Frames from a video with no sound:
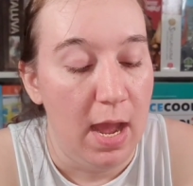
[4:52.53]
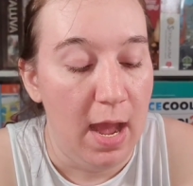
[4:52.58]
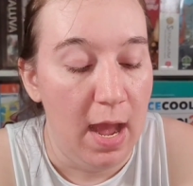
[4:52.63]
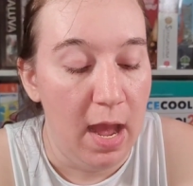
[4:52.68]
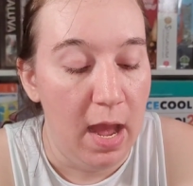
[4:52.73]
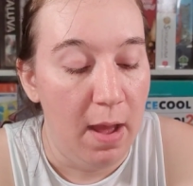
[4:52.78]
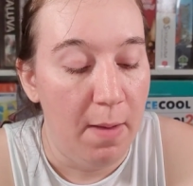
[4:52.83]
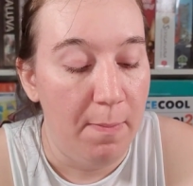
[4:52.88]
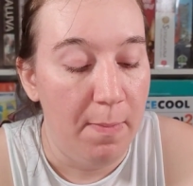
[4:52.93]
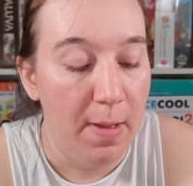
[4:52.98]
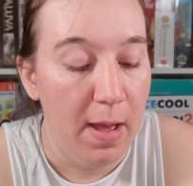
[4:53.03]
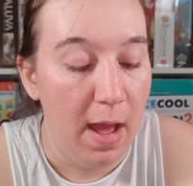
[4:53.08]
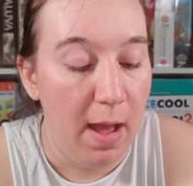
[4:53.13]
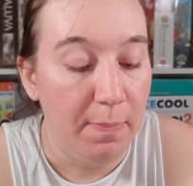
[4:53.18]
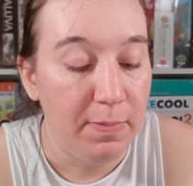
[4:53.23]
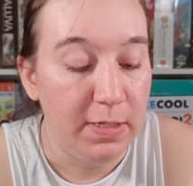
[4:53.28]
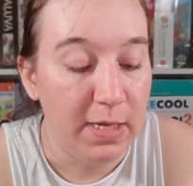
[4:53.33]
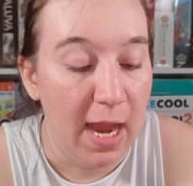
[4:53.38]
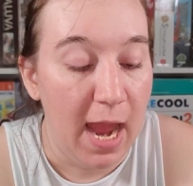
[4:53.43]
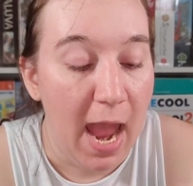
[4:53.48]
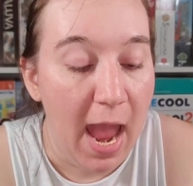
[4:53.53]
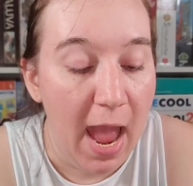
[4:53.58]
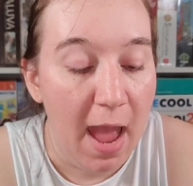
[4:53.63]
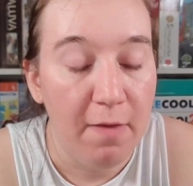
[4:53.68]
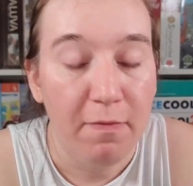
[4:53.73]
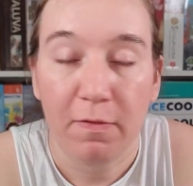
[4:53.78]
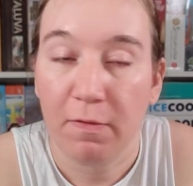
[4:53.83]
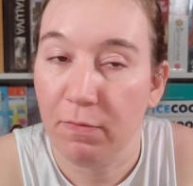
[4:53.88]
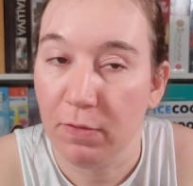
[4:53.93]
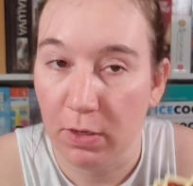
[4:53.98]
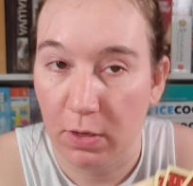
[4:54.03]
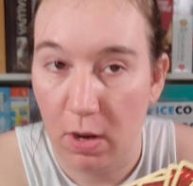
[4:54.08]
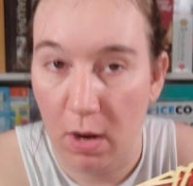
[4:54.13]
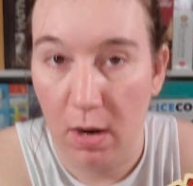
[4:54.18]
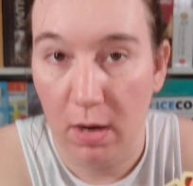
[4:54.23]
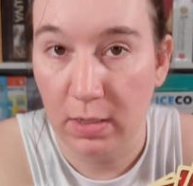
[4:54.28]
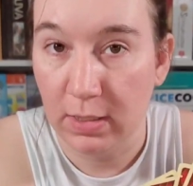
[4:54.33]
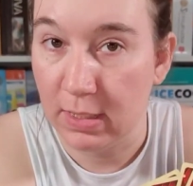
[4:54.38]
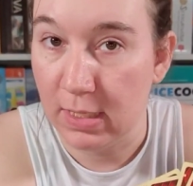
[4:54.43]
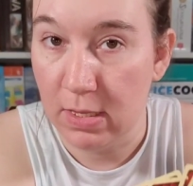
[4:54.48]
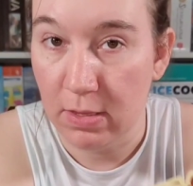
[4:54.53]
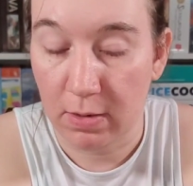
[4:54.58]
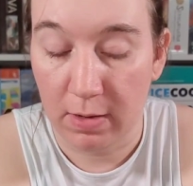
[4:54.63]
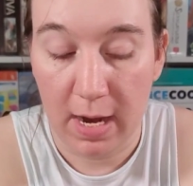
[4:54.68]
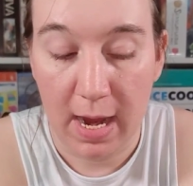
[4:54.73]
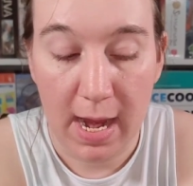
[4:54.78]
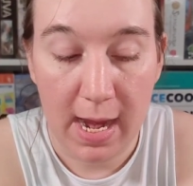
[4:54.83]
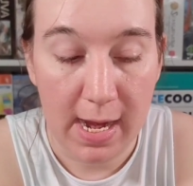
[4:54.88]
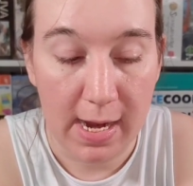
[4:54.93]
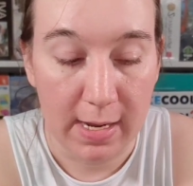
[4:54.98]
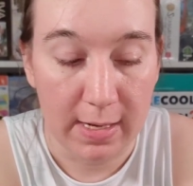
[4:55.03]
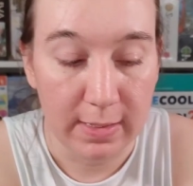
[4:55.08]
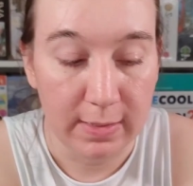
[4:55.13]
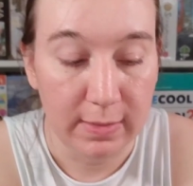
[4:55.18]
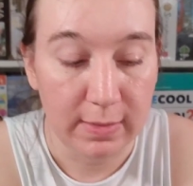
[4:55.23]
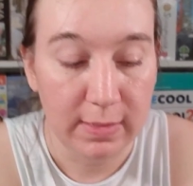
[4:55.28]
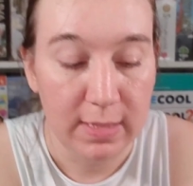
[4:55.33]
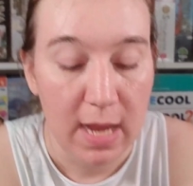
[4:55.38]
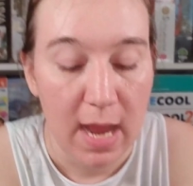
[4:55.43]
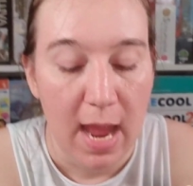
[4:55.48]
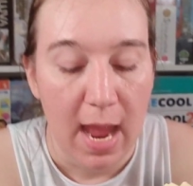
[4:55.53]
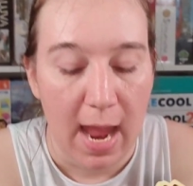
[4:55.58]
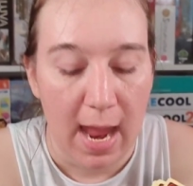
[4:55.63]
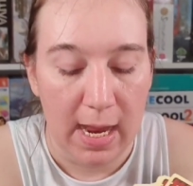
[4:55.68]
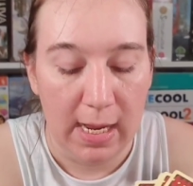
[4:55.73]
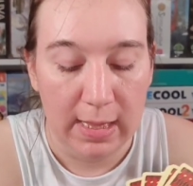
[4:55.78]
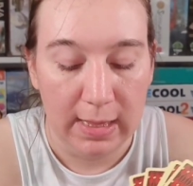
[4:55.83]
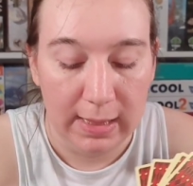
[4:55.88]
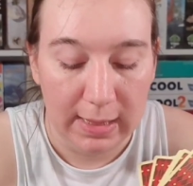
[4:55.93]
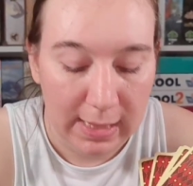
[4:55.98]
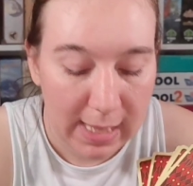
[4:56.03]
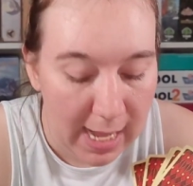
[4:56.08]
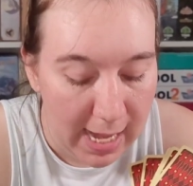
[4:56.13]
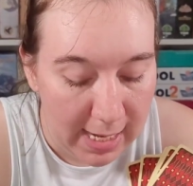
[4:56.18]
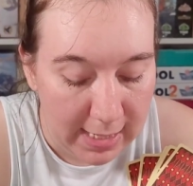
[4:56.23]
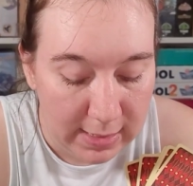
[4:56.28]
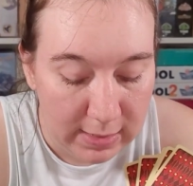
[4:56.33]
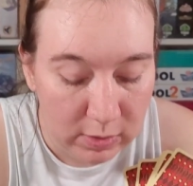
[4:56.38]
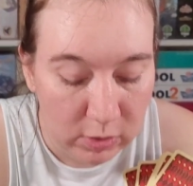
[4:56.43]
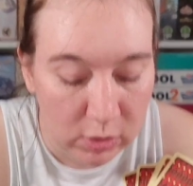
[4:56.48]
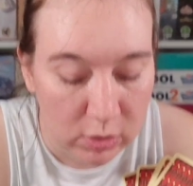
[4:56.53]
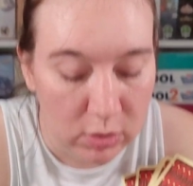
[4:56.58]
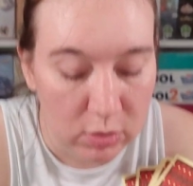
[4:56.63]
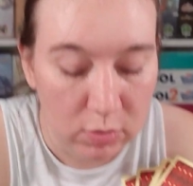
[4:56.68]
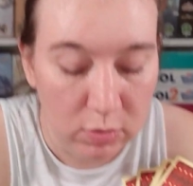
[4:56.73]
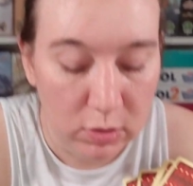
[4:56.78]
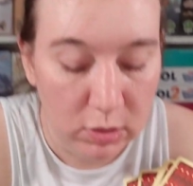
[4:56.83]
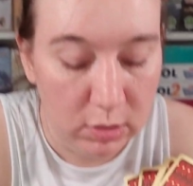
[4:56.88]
up to half of the cards in their hands unless you